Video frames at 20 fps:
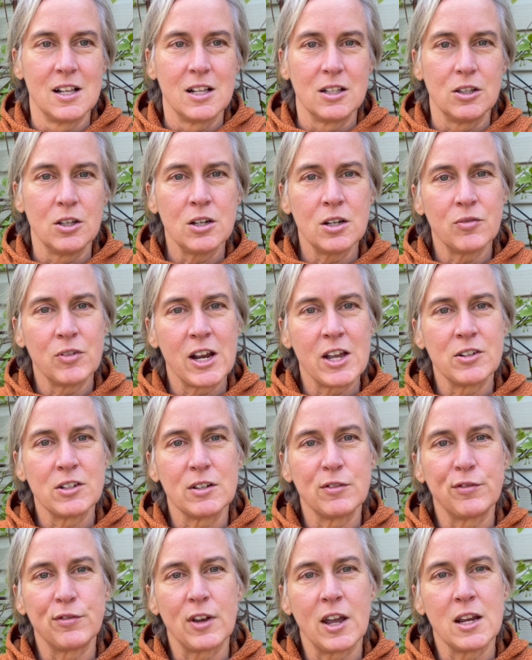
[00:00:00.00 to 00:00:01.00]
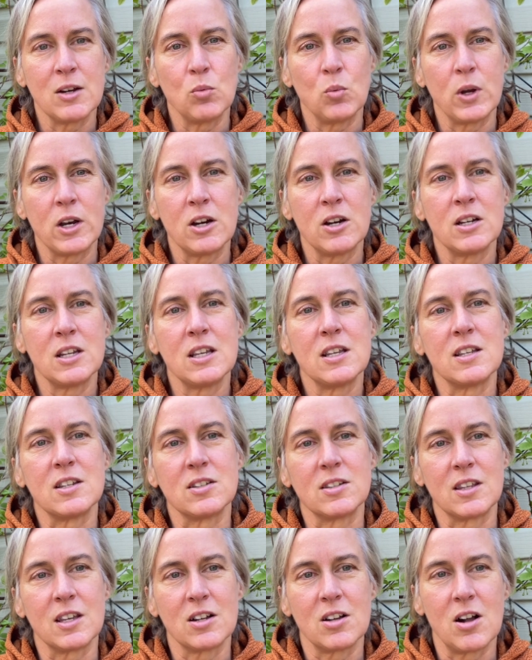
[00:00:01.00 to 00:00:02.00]
Look around and find where it
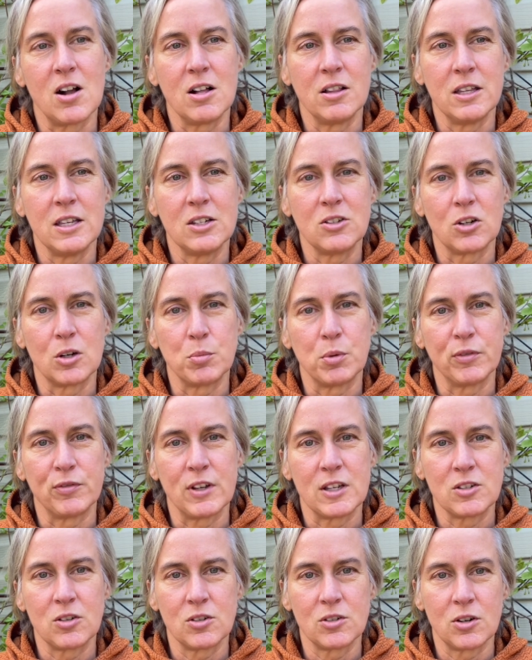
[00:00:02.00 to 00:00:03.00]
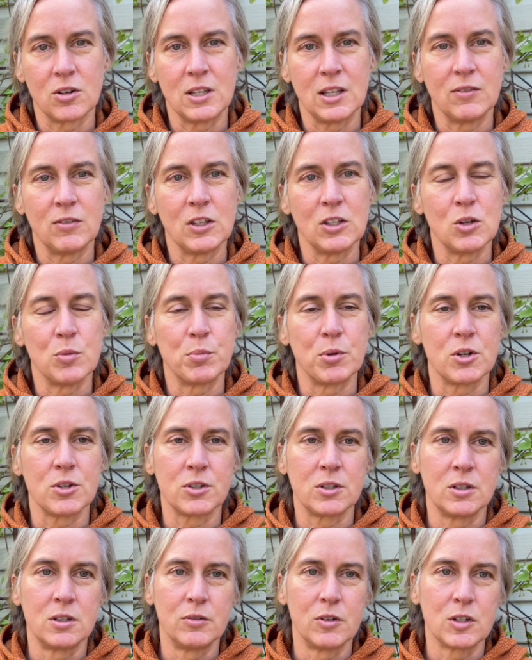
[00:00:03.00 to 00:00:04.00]
is that colleagues or professors are giving you
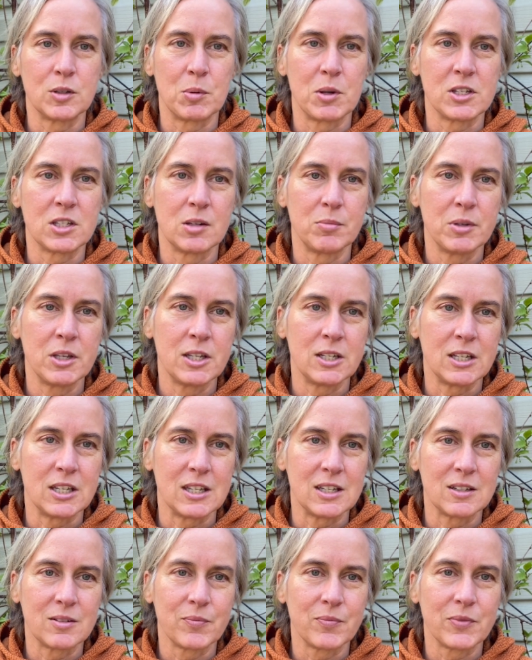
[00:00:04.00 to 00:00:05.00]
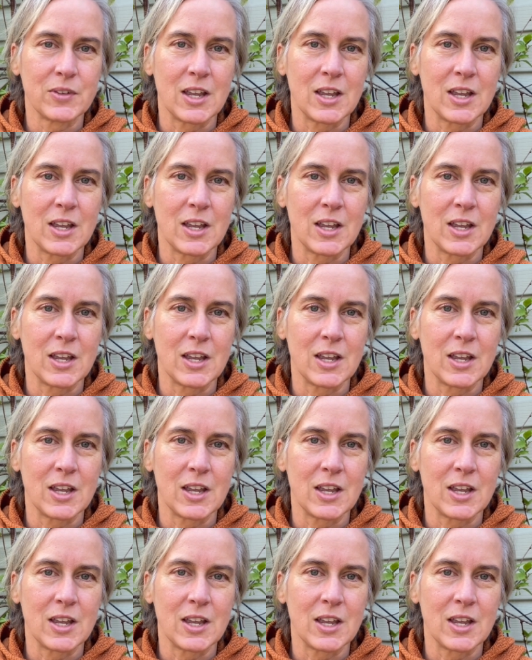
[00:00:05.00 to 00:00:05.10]
personal responsibility